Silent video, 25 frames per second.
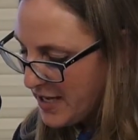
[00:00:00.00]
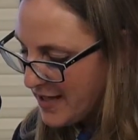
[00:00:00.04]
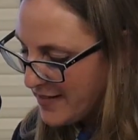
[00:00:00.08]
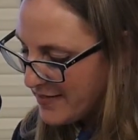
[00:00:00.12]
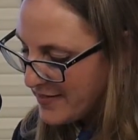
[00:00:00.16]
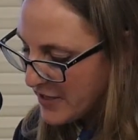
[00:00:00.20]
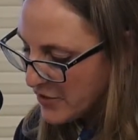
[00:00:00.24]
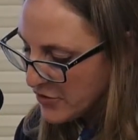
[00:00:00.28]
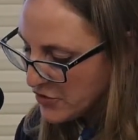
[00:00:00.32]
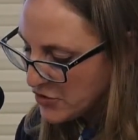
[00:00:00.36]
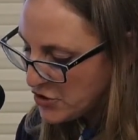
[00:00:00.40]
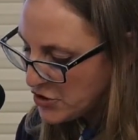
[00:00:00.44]

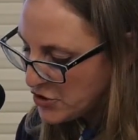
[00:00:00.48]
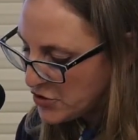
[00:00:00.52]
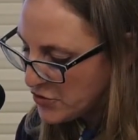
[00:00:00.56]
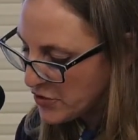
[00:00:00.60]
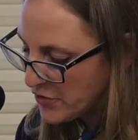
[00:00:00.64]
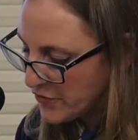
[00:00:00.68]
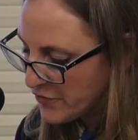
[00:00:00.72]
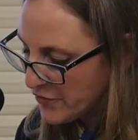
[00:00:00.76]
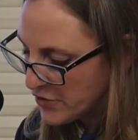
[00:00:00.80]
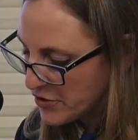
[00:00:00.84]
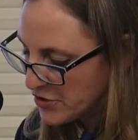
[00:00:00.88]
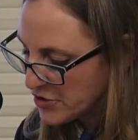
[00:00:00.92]
Their
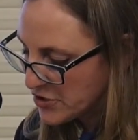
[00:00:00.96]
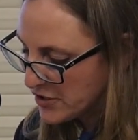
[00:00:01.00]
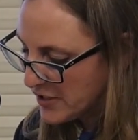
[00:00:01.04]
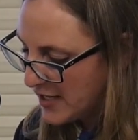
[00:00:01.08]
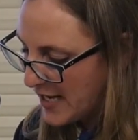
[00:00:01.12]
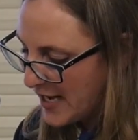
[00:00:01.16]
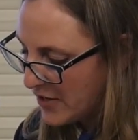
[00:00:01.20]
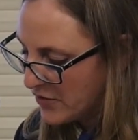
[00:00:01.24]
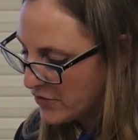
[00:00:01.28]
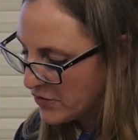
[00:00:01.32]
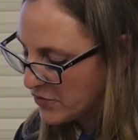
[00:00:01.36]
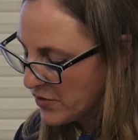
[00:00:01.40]
universal
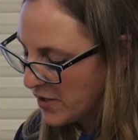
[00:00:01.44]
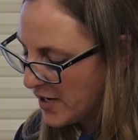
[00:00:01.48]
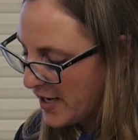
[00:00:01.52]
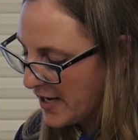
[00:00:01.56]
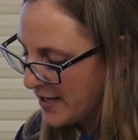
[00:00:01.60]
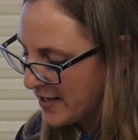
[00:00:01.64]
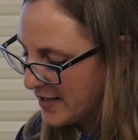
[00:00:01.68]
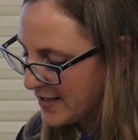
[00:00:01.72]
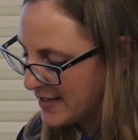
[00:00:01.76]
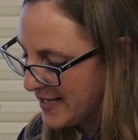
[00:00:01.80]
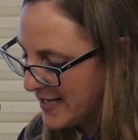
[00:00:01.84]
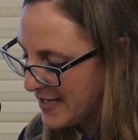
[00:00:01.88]
outcry
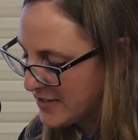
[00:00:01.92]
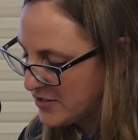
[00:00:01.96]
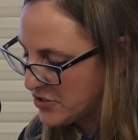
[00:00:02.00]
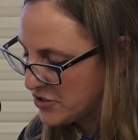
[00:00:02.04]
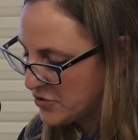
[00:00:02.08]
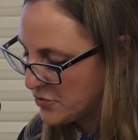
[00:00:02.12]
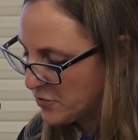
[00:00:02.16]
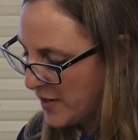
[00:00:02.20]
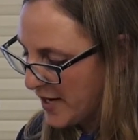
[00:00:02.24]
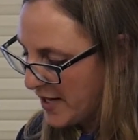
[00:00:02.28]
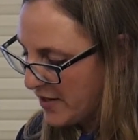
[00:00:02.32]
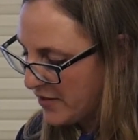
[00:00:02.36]

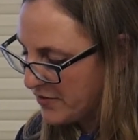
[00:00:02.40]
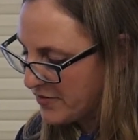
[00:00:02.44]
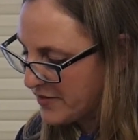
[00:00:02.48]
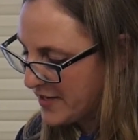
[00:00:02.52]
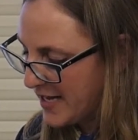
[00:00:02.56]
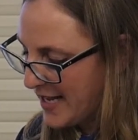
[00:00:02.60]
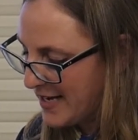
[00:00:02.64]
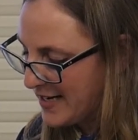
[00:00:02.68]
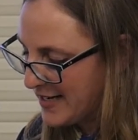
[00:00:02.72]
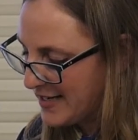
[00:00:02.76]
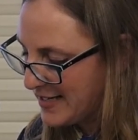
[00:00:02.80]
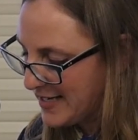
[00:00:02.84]
against wealth
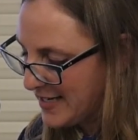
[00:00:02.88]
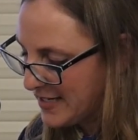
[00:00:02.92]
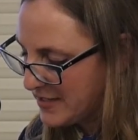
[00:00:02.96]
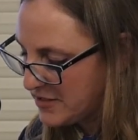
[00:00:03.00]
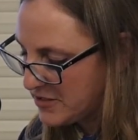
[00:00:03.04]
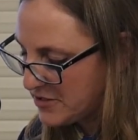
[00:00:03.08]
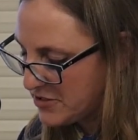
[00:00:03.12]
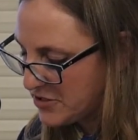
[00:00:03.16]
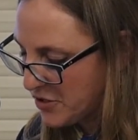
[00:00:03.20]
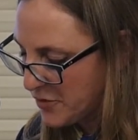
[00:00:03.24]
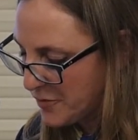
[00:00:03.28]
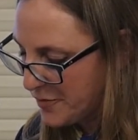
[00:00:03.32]
and
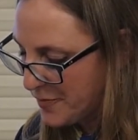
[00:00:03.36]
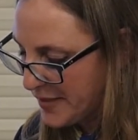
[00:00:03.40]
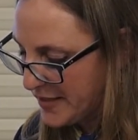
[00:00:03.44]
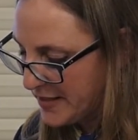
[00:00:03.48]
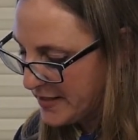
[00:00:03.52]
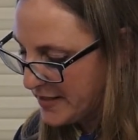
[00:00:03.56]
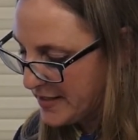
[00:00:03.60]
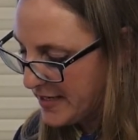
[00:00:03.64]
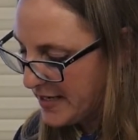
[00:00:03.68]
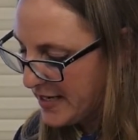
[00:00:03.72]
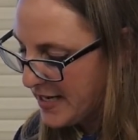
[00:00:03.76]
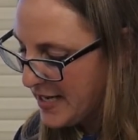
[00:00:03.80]
against
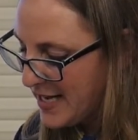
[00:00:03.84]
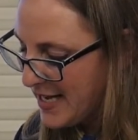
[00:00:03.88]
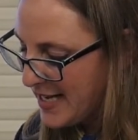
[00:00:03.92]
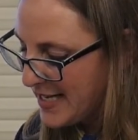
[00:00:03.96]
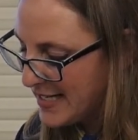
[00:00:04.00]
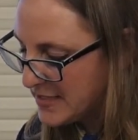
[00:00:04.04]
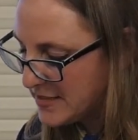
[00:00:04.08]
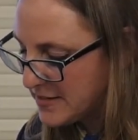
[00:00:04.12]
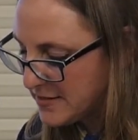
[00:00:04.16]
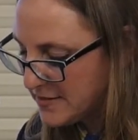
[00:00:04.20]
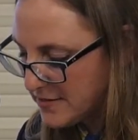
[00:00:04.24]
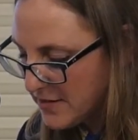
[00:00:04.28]
nobility
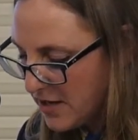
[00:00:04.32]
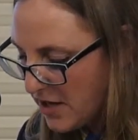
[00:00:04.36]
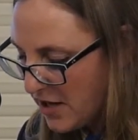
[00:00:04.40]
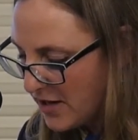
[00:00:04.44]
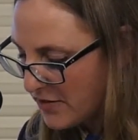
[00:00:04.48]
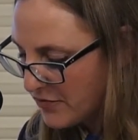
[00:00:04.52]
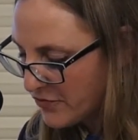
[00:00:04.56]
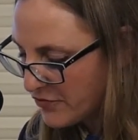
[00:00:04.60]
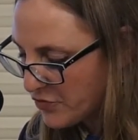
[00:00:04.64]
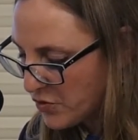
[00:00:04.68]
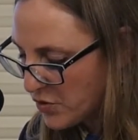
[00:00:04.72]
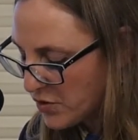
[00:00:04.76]
is
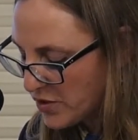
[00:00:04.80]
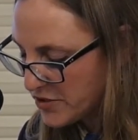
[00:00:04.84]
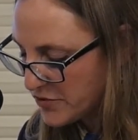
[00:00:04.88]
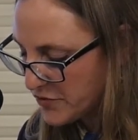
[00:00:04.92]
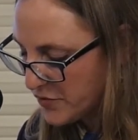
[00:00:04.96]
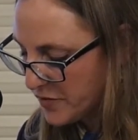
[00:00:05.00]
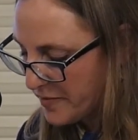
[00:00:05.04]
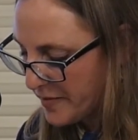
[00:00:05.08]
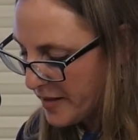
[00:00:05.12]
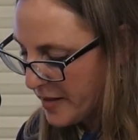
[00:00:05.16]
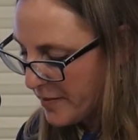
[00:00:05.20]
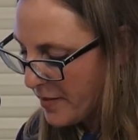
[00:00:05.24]
not forced
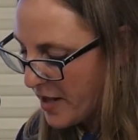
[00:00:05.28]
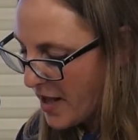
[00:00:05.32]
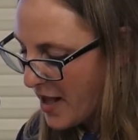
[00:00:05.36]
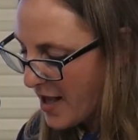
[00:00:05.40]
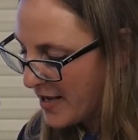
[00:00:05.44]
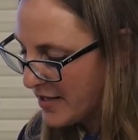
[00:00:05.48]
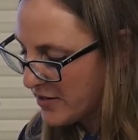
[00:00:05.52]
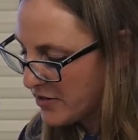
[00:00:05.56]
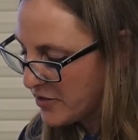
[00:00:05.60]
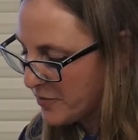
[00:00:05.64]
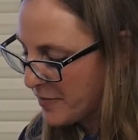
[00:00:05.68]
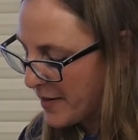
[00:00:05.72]
from them
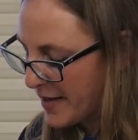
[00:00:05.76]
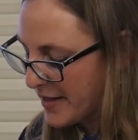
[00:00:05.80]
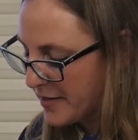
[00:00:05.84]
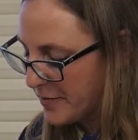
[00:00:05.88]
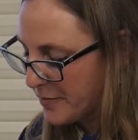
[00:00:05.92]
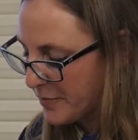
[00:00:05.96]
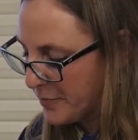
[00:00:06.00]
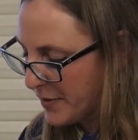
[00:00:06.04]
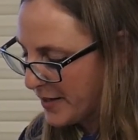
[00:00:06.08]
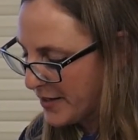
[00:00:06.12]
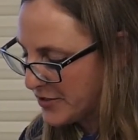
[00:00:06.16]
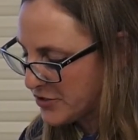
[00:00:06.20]
either by the
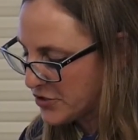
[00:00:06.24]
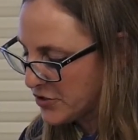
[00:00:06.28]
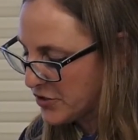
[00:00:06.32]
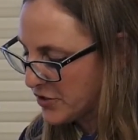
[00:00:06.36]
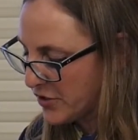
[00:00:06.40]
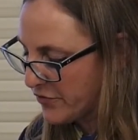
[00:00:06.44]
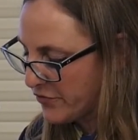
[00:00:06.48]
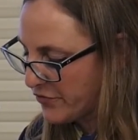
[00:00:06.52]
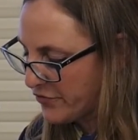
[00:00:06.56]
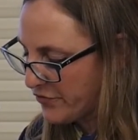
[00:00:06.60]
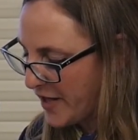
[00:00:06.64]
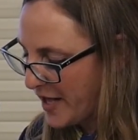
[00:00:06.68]
pressure
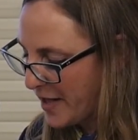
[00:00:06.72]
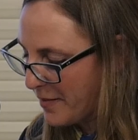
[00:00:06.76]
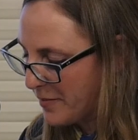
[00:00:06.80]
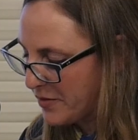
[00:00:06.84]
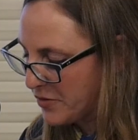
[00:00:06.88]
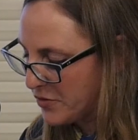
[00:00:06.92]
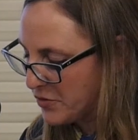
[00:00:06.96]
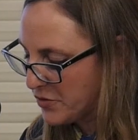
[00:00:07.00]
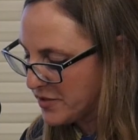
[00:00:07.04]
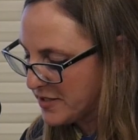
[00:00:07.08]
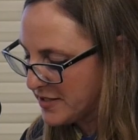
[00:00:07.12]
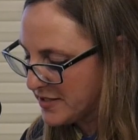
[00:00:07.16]
of
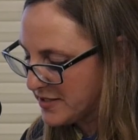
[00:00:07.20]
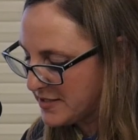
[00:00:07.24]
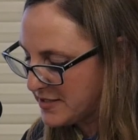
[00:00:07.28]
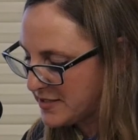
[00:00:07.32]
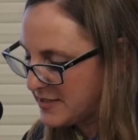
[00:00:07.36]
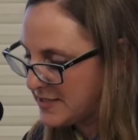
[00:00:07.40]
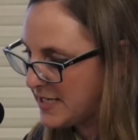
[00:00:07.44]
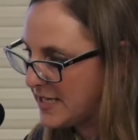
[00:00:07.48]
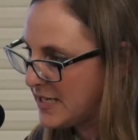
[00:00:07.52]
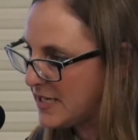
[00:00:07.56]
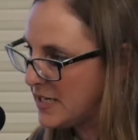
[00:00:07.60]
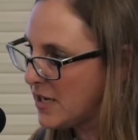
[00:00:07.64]
famine or the
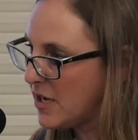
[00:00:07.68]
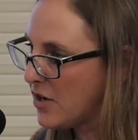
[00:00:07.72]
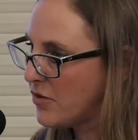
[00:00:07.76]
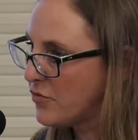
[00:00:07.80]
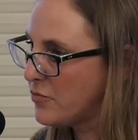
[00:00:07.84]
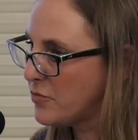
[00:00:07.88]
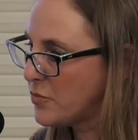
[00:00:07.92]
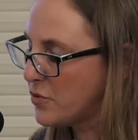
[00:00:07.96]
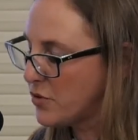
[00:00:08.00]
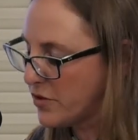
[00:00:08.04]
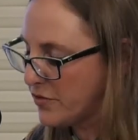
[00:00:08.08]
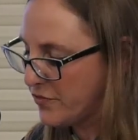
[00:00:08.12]
sting of
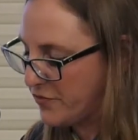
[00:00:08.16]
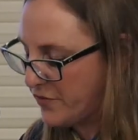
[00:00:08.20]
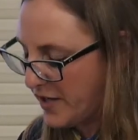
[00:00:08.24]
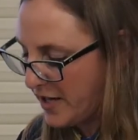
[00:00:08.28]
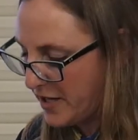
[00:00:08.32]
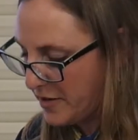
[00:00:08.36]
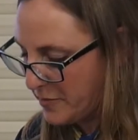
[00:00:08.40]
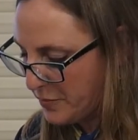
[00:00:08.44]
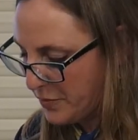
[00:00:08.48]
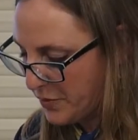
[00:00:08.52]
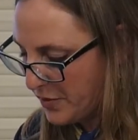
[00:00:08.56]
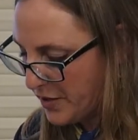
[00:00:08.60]

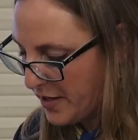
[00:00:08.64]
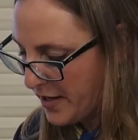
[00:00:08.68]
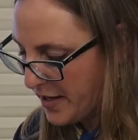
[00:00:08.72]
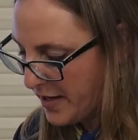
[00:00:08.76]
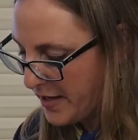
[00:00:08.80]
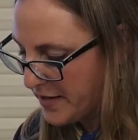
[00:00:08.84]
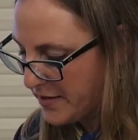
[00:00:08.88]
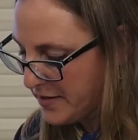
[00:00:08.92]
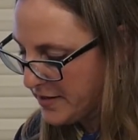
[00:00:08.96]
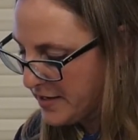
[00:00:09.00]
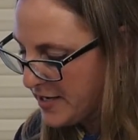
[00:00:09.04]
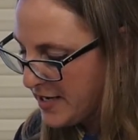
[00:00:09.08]
mortified
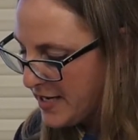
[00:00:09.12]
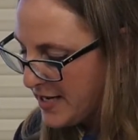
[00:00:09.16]
pride.